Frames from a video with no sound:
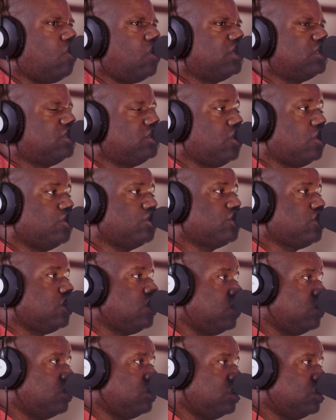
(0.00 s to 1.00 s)
more
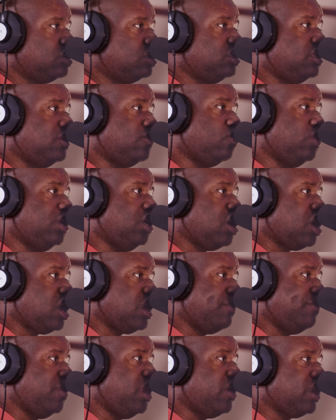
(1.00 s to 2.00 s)
social than we are
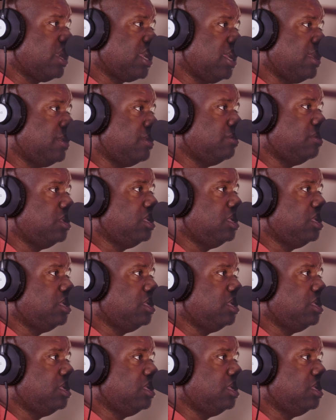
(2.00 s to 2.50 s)
in America.